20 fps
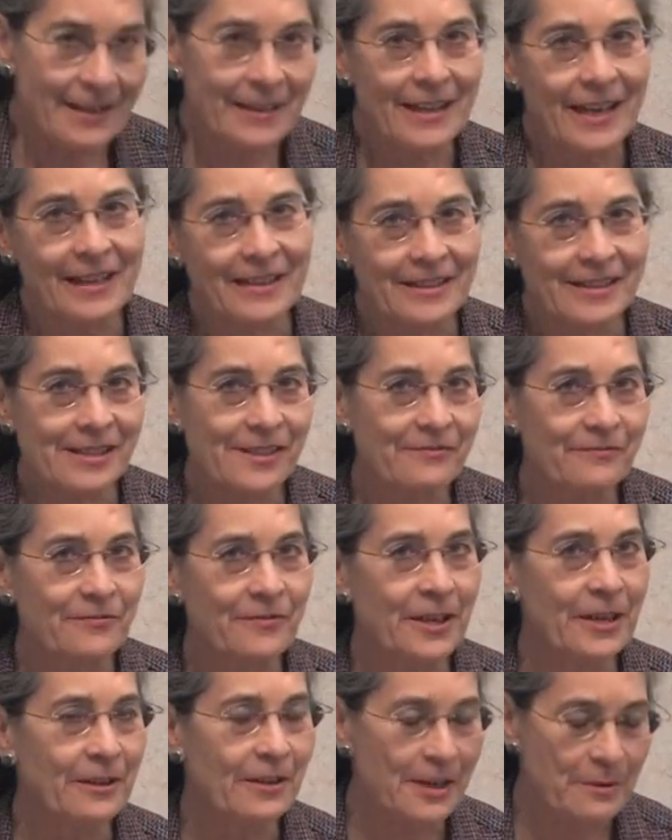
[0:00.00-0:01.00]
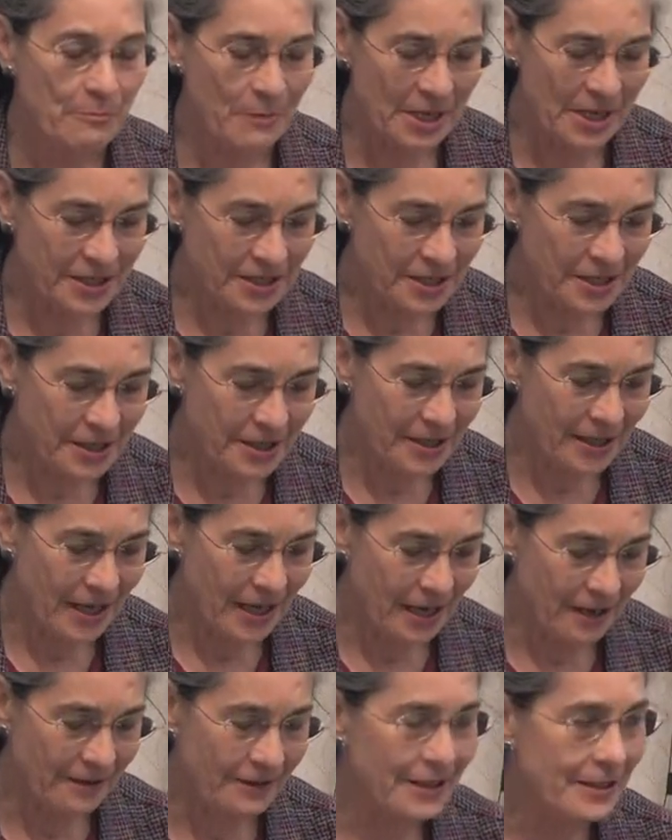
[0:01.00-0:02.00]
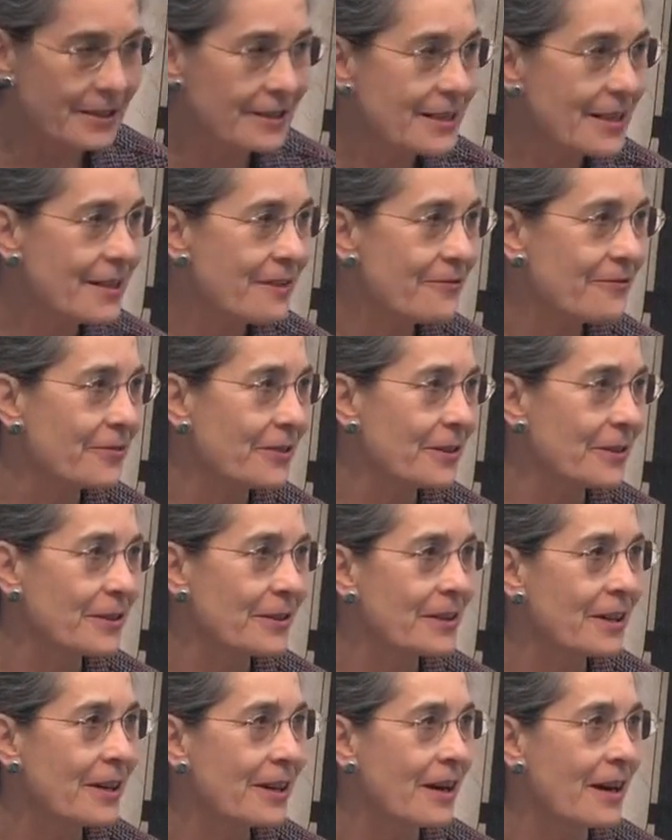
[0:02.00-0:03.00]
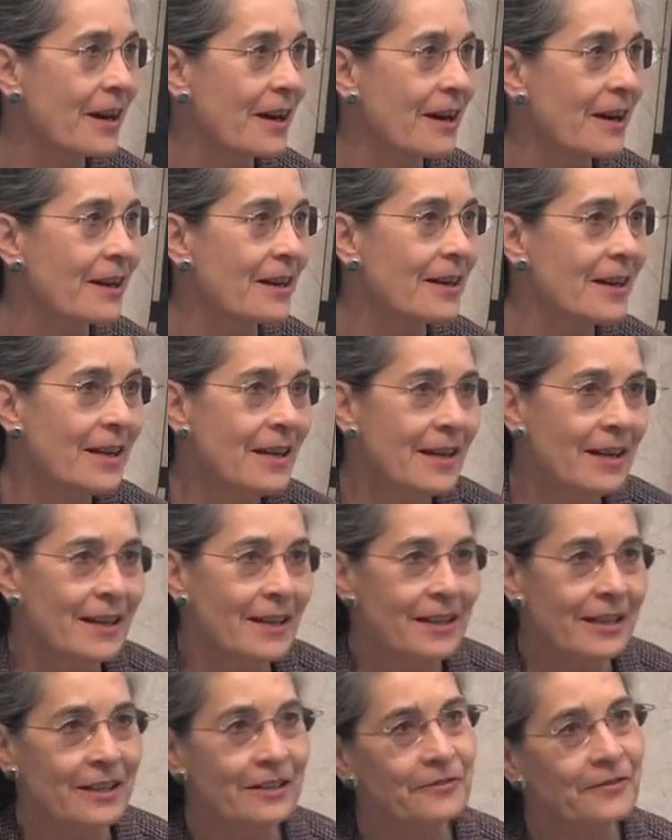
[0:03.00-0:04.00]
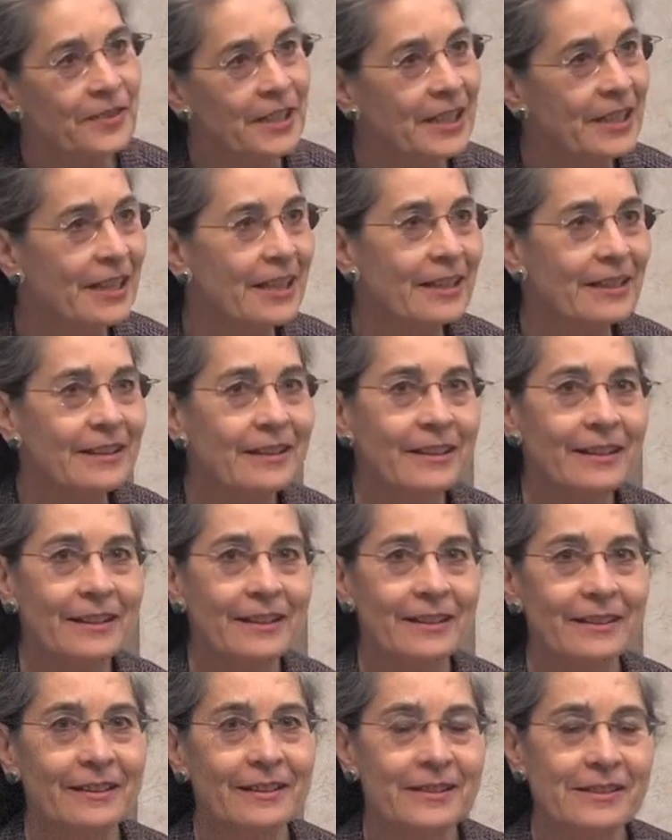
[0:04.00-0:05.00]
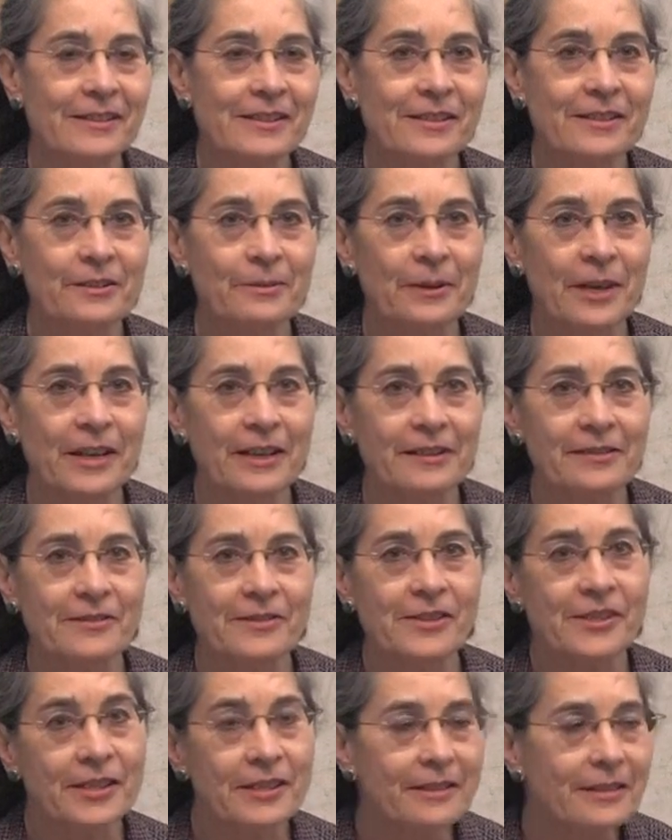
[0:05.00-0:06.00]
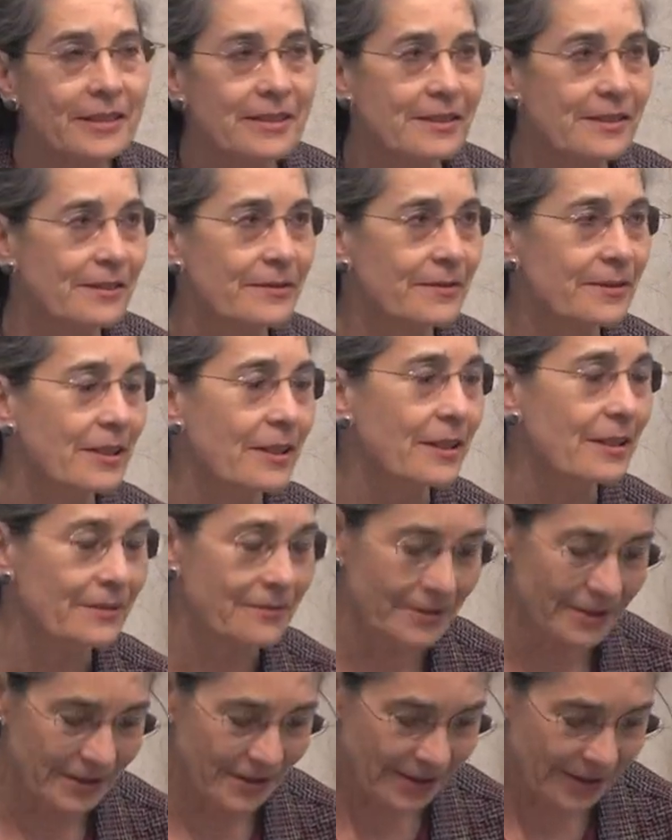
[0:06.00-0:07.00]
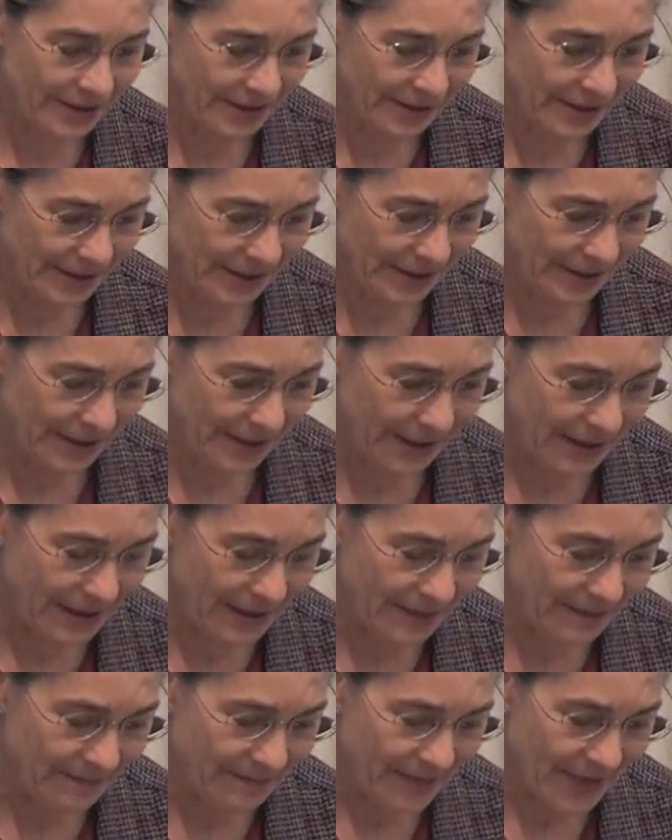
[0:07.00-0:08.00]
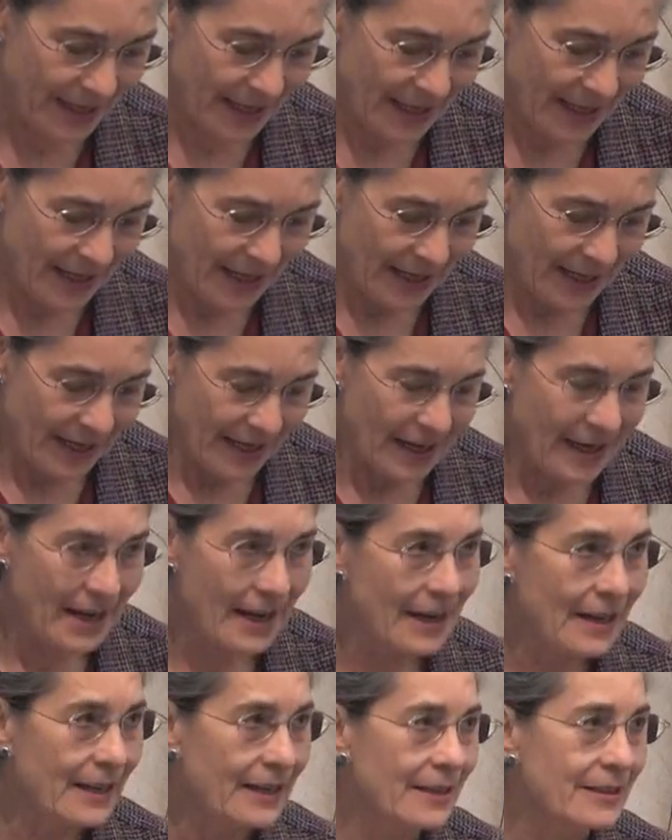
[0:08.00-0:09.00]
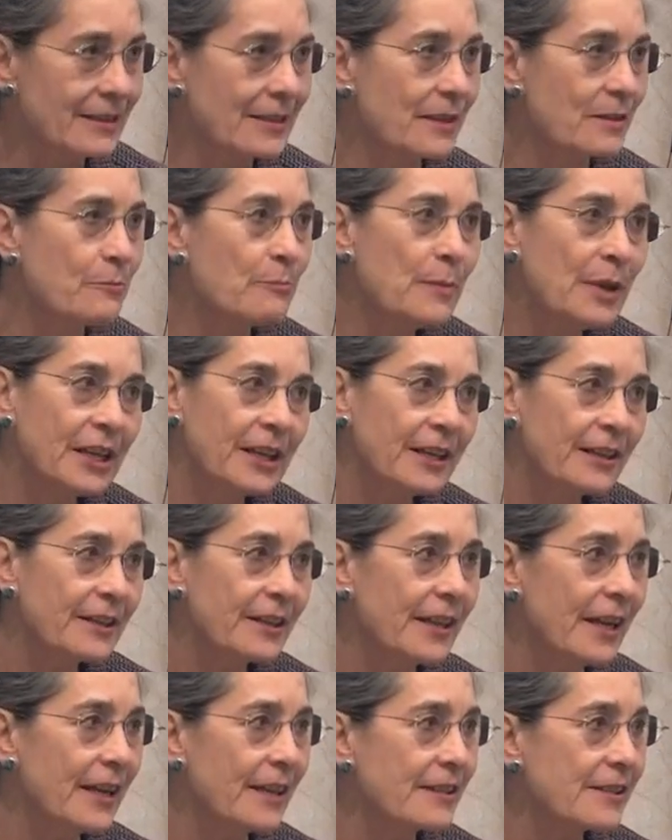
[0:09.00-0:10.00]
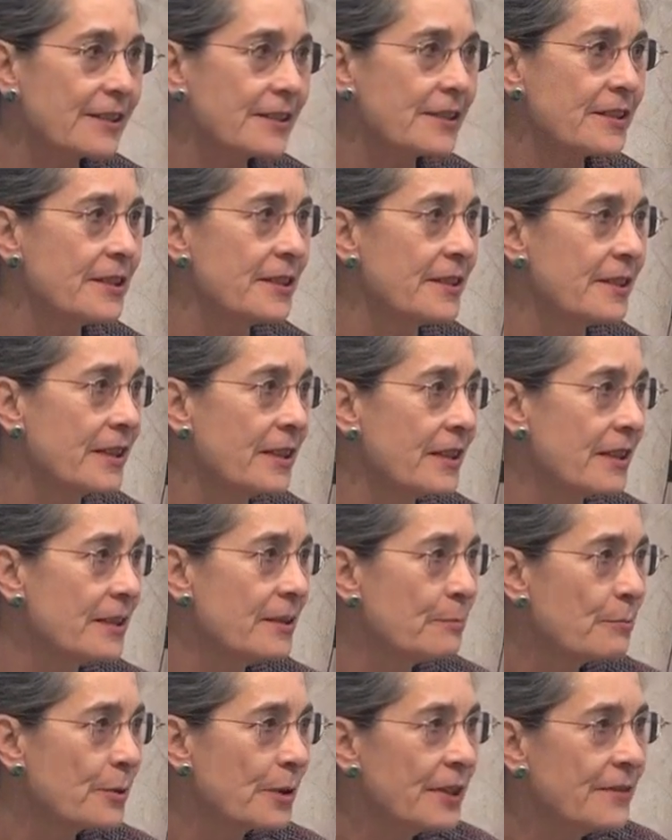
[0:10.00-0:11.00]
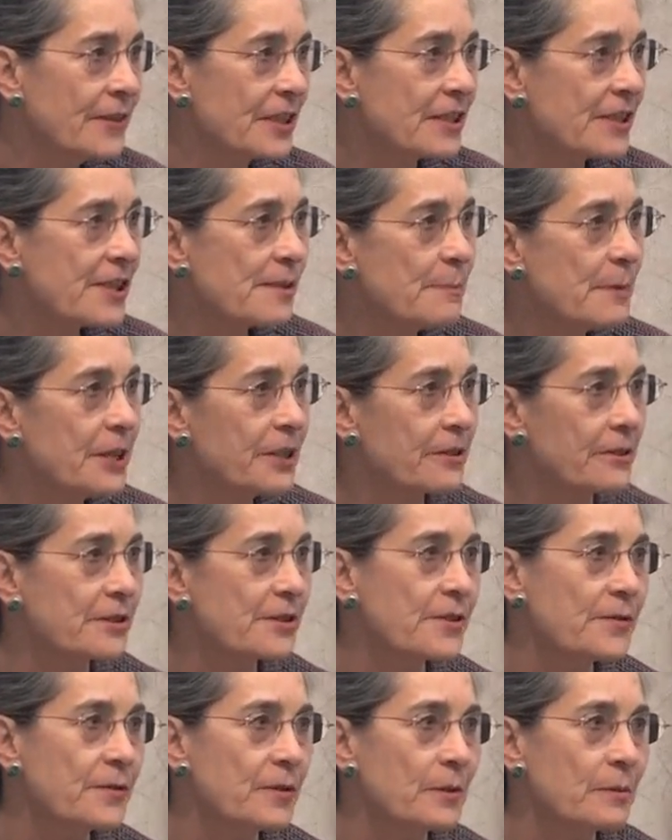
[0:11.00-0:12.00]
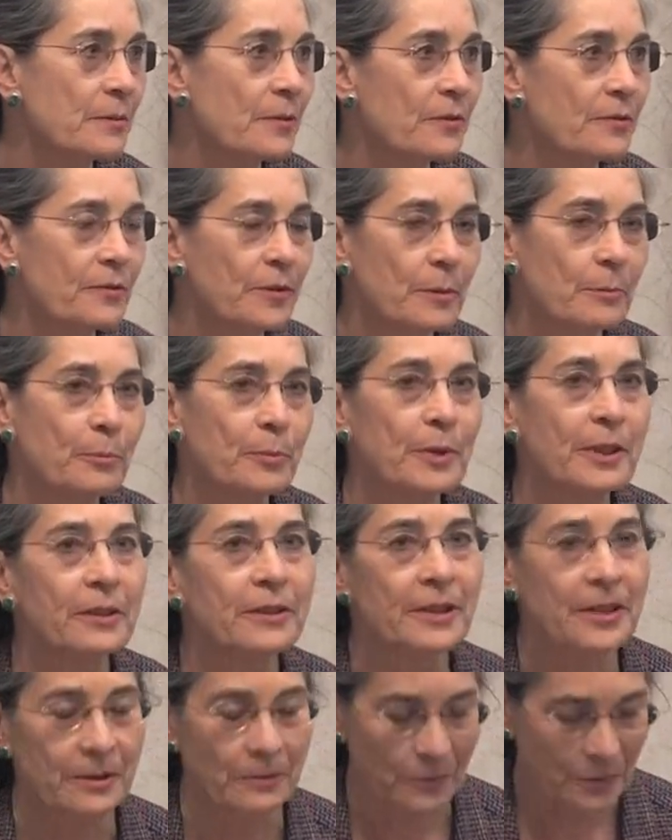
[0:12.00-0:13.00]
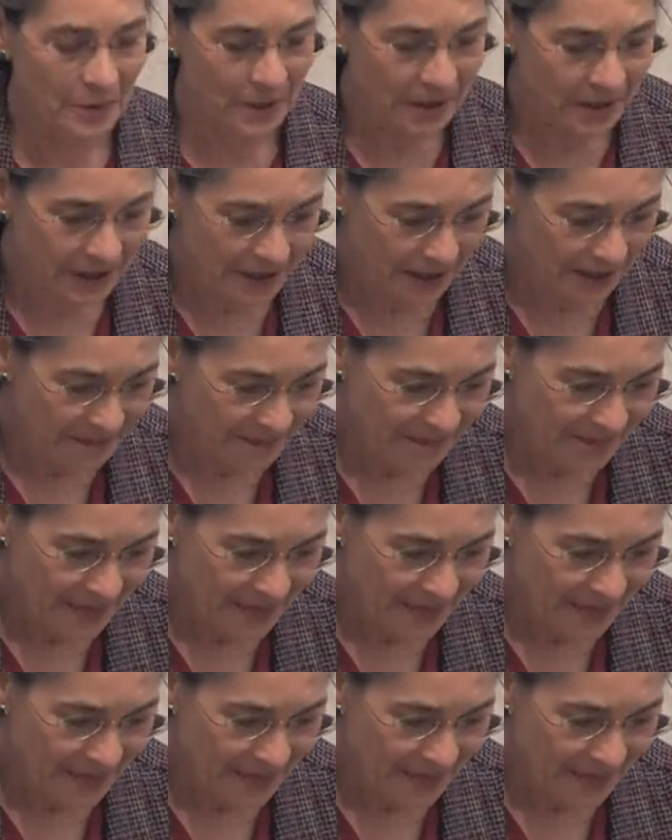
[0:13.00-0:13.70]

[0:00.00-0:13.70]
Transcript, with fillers: Thanks very much, Aaron, for uh, convening uh, this great series of conferences. Um, and uh, many thanks to the previous speakers for, for brilliant work.